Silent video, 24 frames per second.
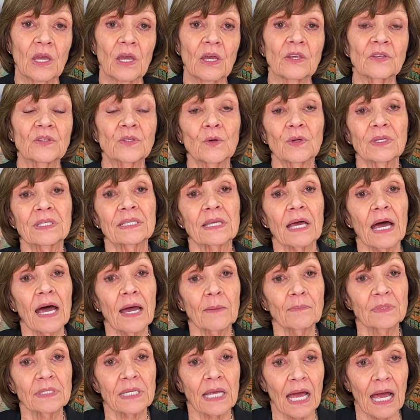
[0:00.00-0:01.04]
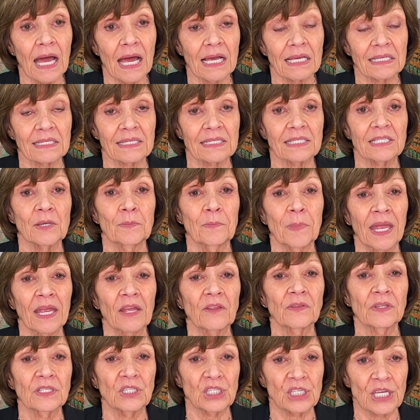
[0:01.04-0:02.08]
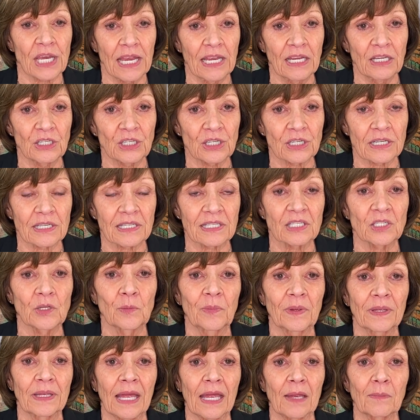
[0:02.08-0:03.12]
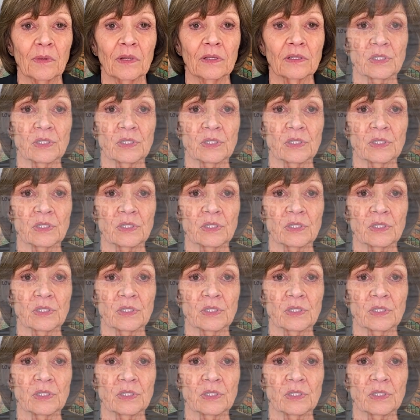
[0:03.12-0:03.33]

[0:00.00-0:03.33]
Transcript: So it's up to us to make the changes to be able